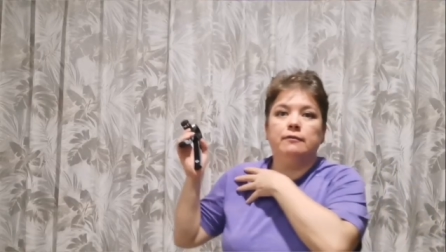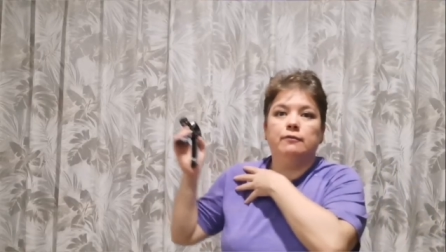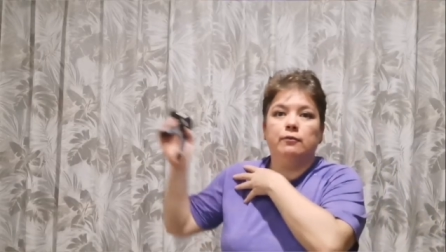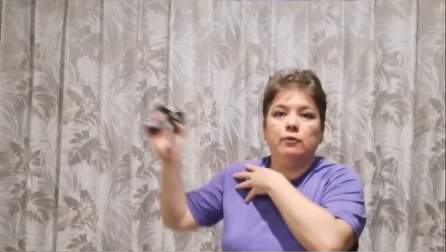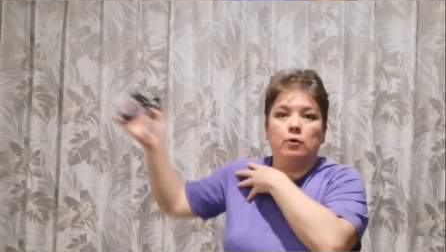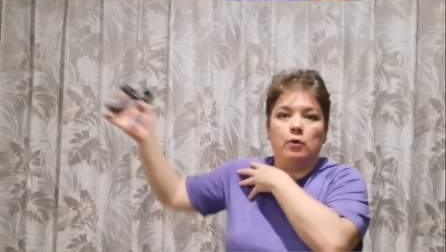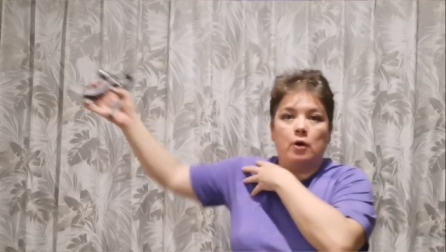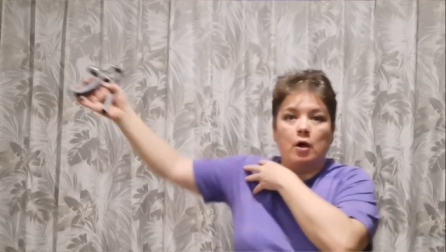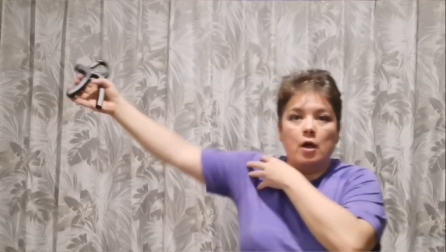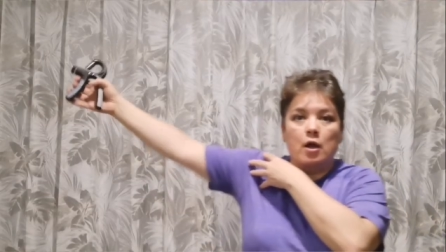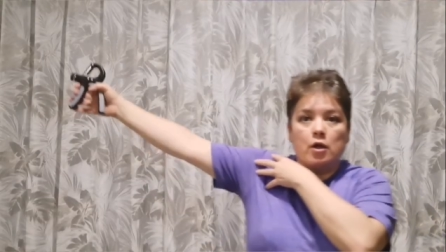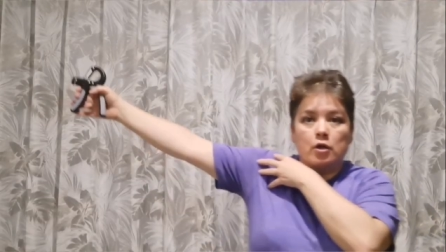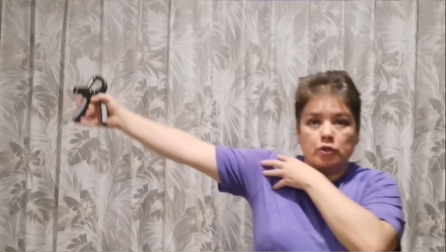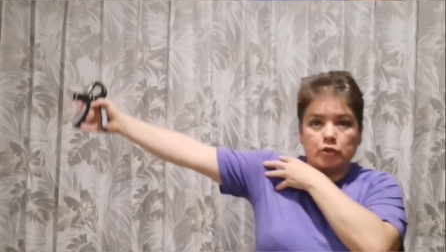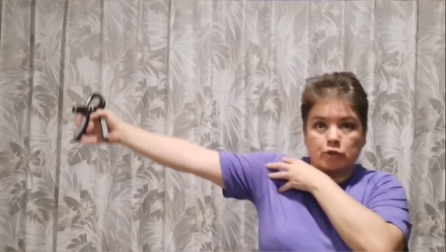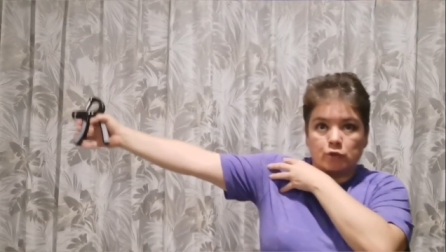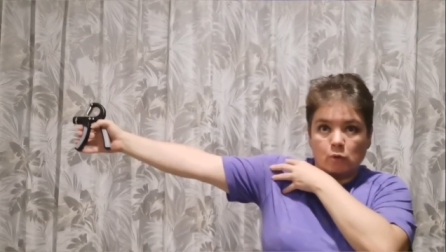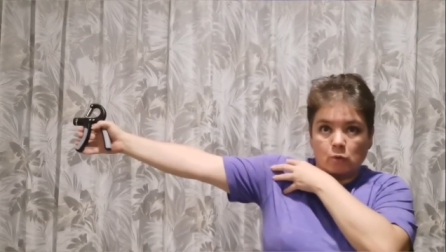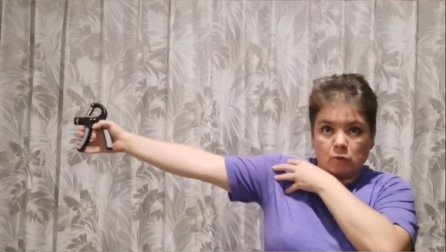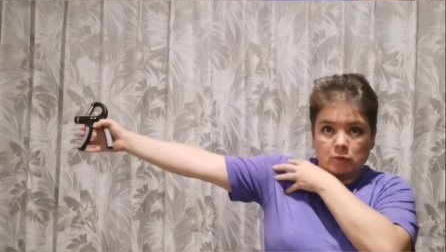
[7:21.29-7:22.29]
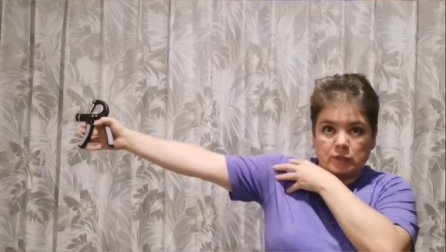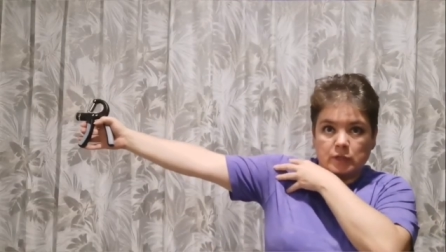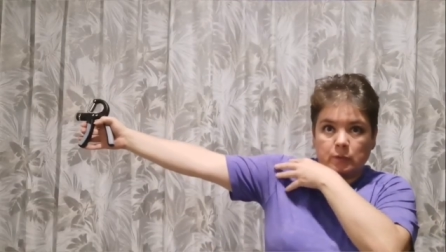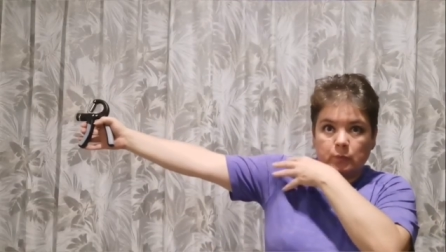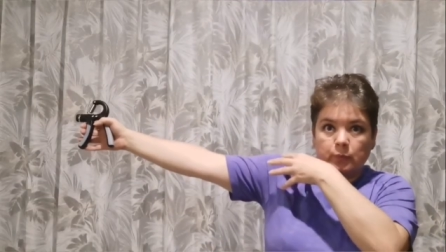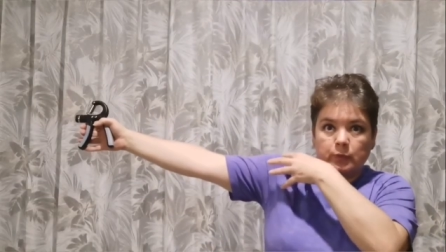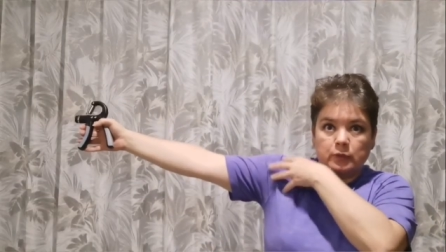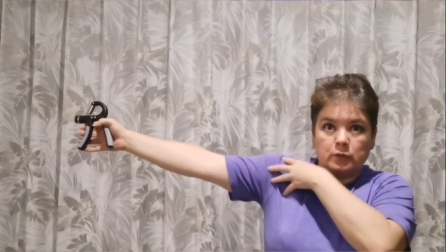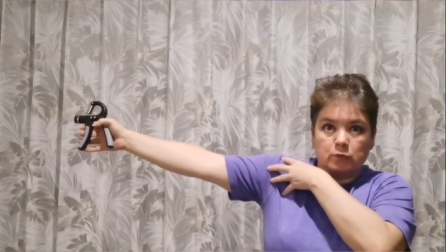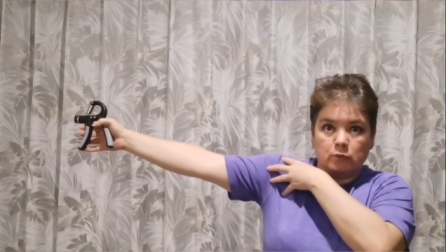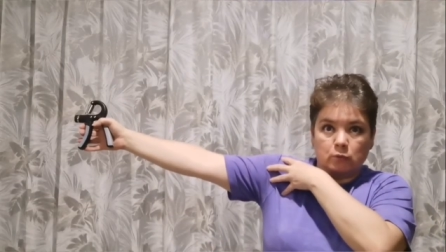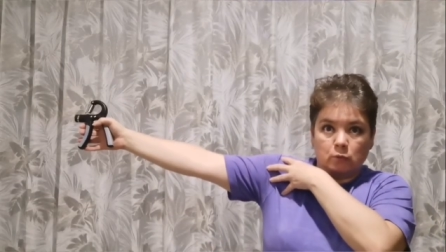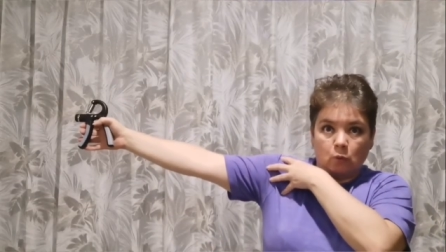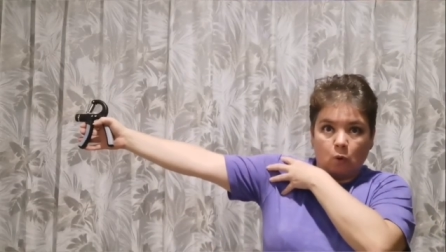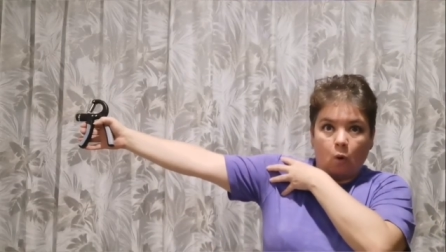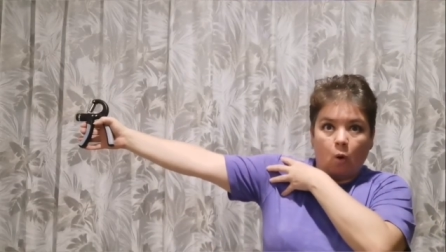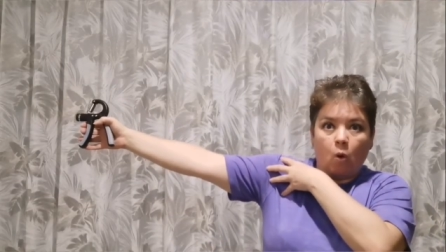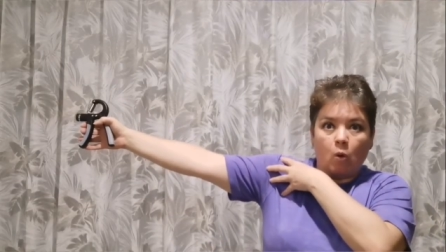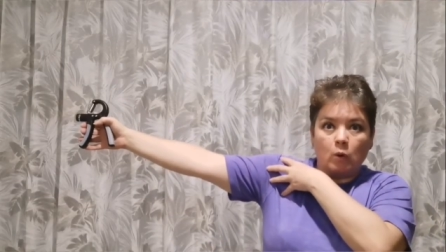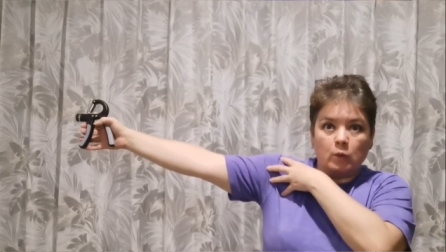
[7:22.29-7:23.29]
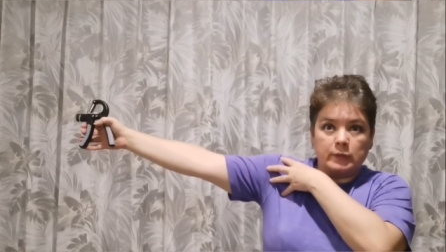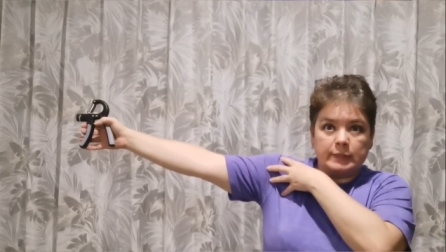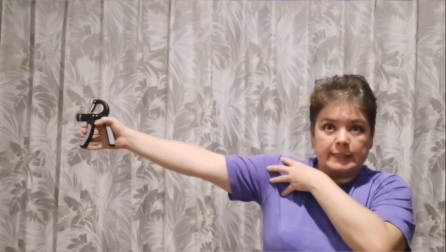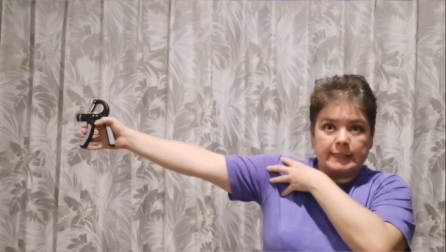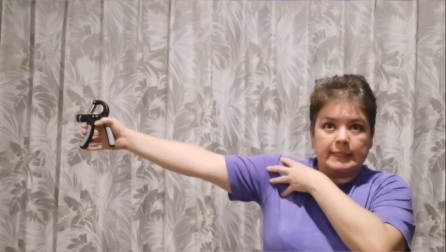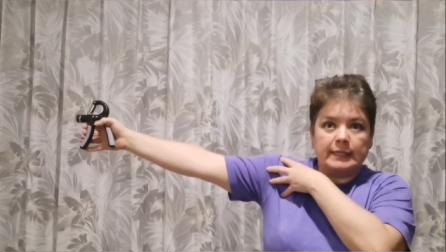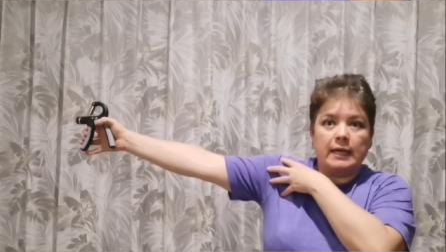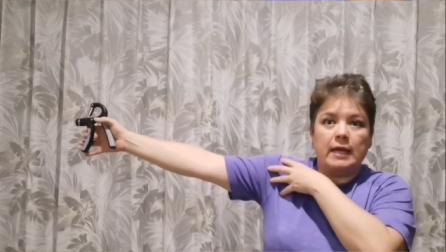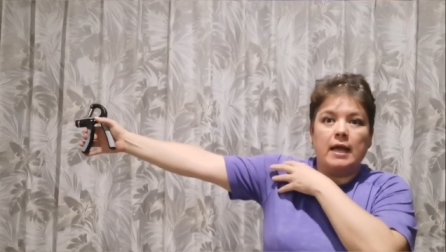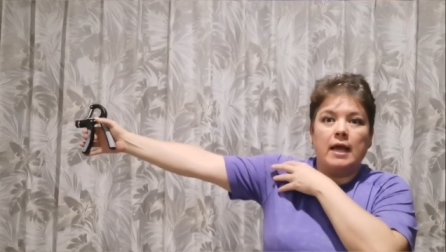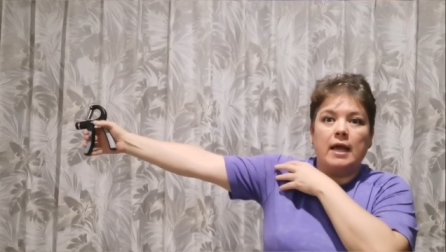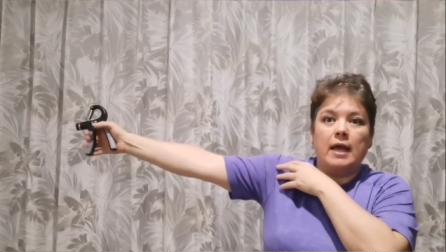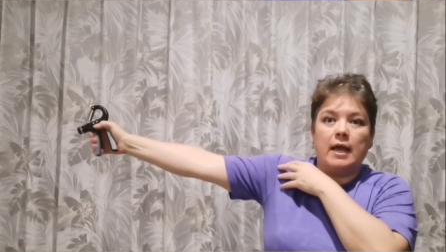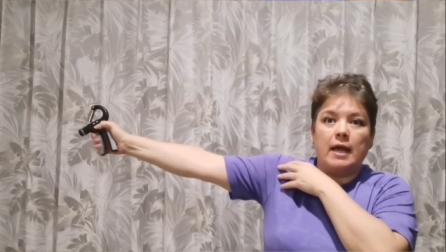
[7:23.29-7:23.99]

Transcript: for shoulder we do holding,